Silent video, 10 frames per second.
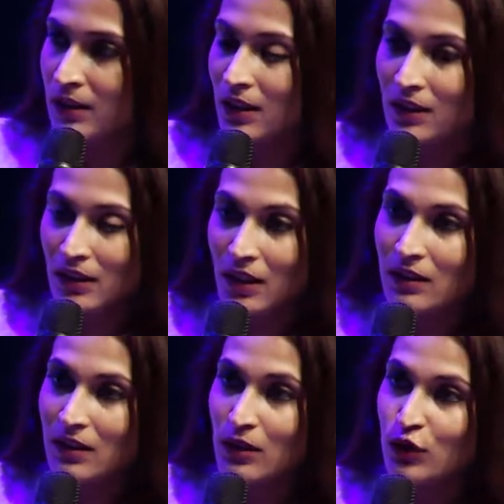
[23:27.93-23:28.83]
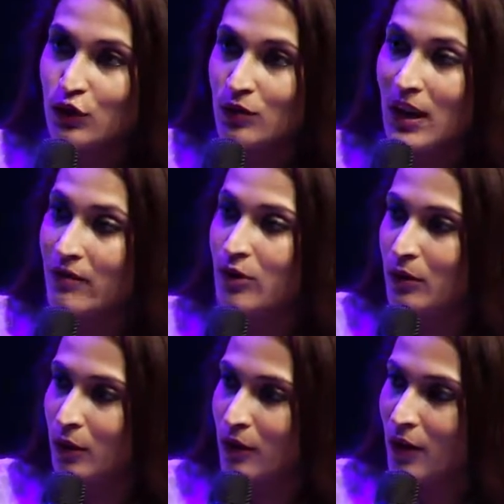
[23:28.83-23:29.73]
that nothing should ever
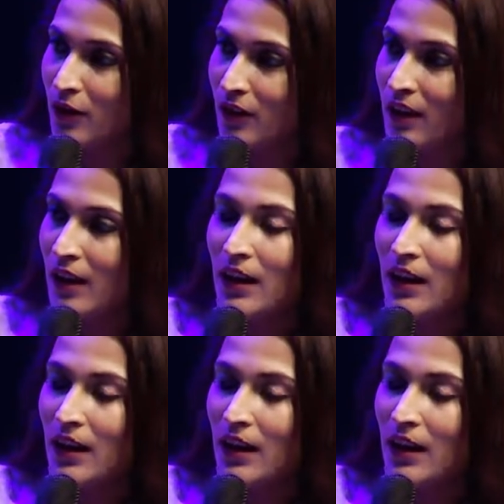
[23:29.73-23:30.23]
go wrong.